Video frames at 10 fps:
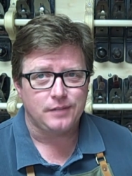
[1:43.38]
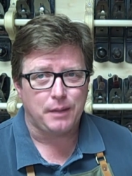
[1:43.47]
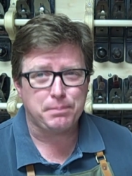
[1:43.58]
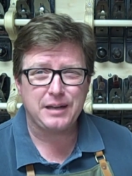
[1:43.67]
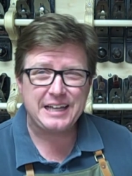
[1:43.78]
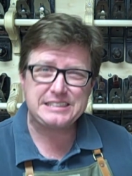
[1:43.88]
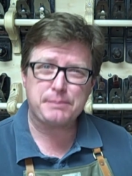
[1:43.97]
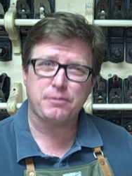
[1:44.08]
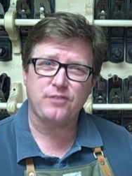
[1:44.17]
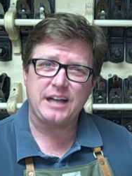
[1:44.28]
A place
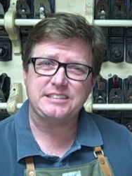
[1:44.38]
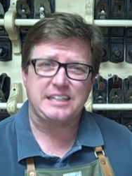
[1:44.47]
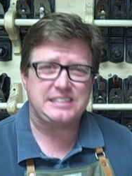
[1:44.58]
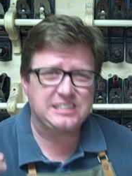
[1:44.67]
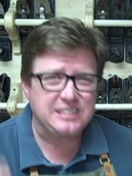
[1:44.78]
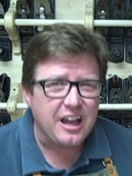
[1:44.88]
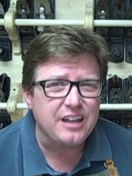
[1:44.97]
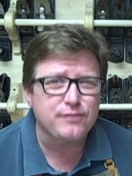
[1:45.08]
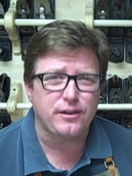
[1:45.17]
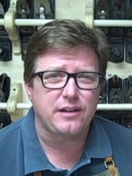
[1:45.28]
that provides a
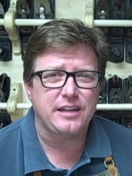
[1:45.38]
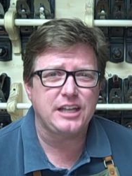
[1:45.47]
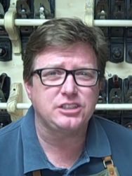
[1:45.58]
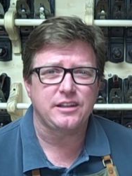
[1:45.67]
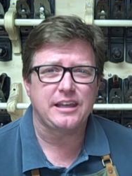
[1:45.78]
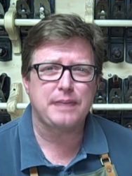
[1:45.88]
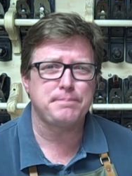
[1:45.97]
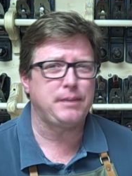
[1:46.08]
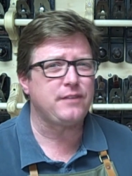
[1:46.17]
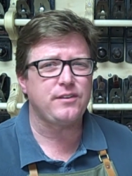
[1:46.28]
solid foundation that
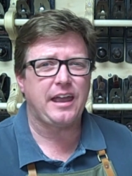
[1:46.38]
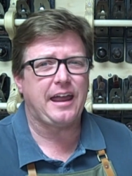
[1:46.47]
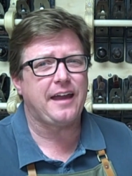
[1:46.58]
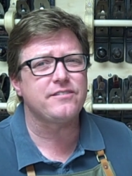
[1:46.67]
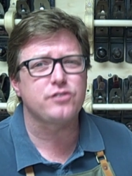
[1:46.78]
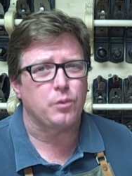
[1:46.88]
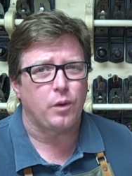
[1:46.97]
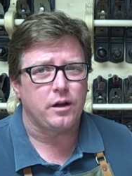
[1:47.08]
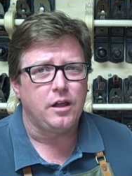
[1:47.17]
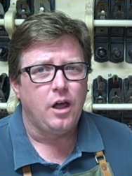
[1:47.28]
can benefit
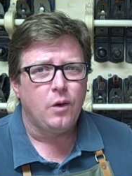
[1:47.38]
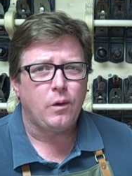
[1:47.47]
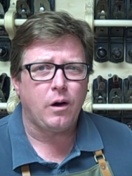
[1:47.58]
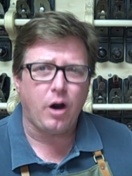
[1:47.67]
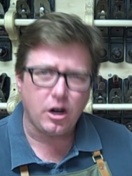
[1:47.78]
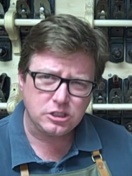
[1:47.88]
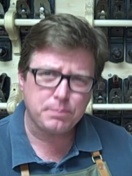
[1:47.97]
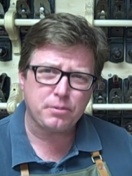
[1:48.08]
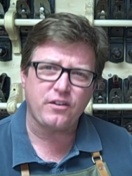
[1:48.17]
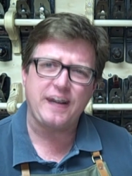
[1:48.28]
everyone while also
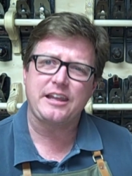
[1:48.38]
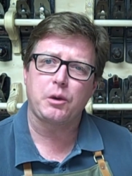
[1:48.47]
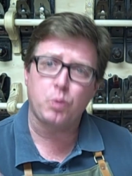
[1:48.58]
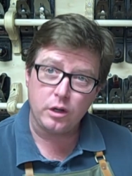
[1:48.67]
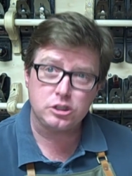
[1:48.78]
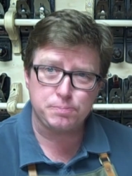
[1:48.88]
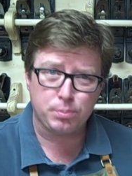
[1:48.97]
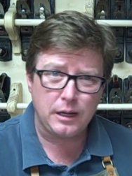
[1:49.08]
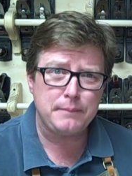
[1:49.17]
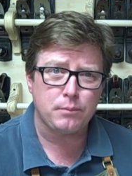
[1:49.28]
providing a real
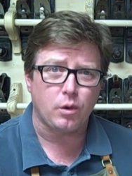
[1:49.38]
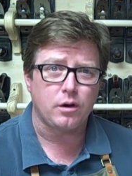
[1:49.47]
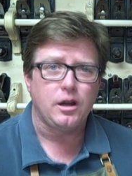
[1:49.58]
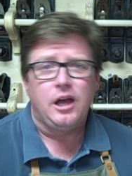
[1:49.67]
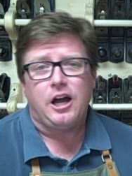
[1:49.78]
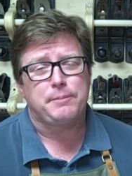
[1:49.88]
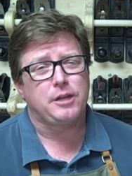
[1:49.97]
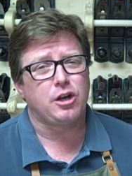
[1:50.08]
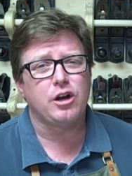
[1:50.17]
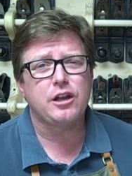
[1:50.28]
springboard up
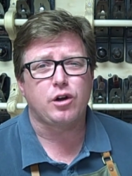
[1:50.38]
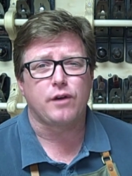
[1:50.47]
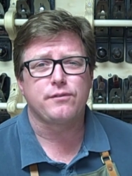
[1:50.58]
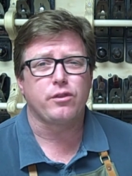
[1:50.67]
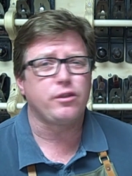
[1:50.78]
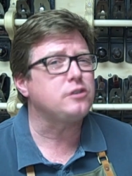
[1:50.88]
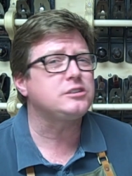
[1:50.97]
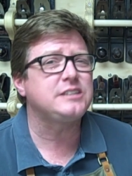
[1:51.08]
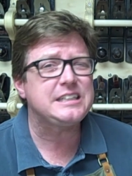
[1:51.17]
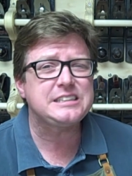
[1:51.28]
the learning curve for
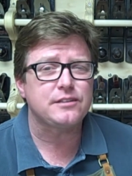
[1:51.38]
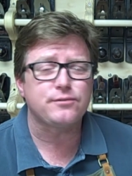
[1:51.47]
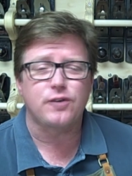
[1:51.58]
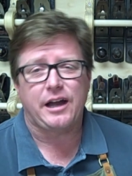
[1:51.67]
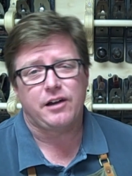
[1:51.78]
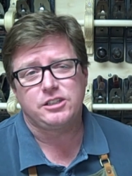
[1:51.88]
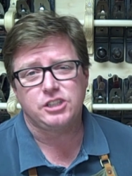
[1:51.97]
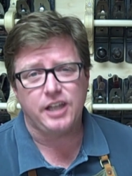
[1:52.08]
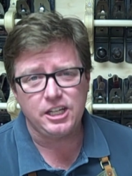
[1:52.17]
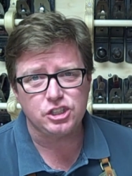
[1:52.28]
those destined for higher
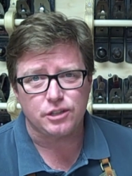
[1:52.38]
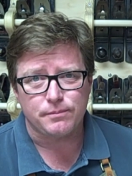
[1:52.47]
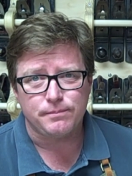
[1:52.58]
education.